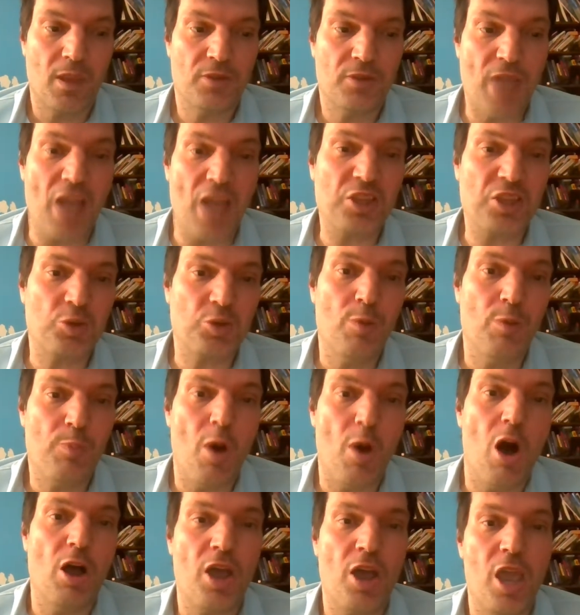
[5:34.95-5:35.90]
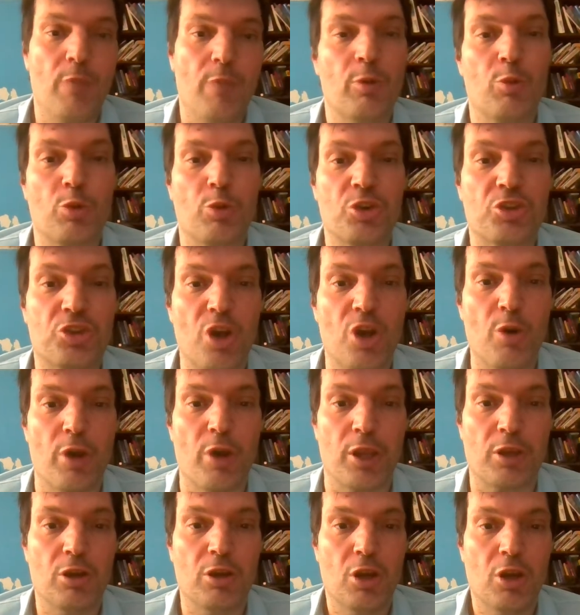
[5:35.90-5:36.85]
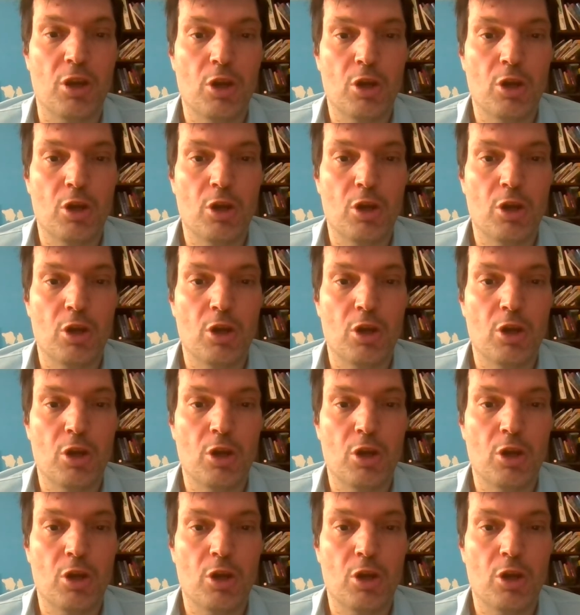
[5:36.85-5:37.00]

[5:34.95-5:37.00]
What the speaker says: That's what Paul Heyman was doing